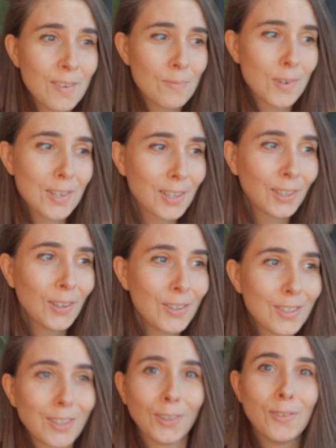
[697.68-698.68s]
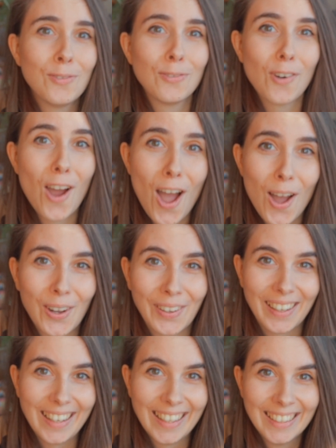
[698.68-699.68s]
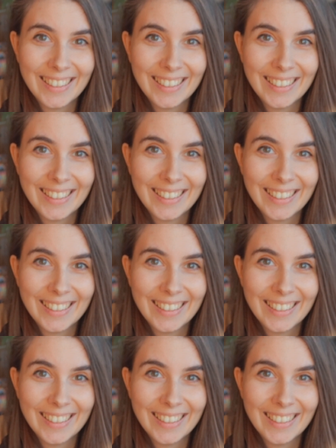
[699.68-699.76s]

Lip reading: What could go wrong?